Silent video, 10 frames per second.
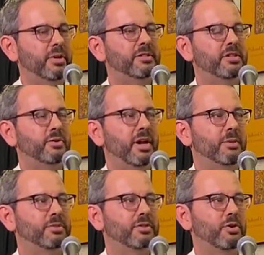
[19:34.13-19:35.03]
reason that
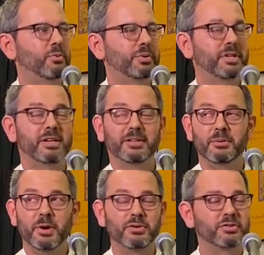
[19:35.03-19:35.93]
I'm so particularly
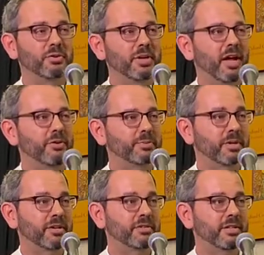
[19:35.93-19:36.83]
emotional now
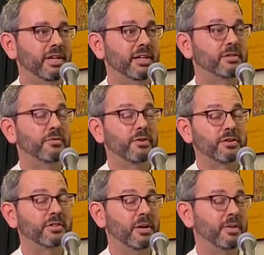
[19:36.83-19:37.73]
is the
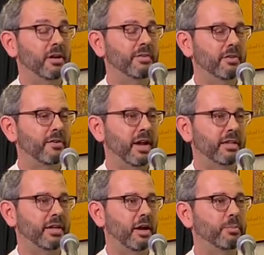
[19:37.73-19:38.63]
first time that I've ever
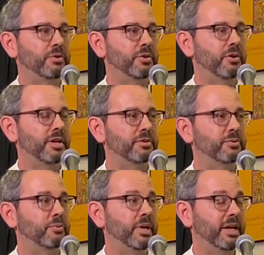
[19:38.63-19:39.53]
had the opportunity
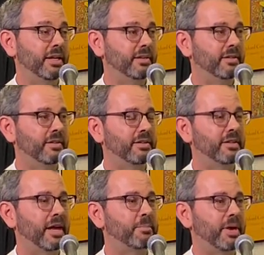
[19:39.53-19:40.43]
to read it
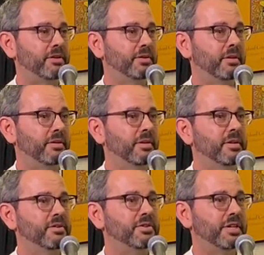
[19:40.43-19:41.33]
to that patient.
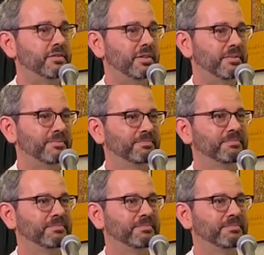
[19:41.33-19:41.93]
Jensen,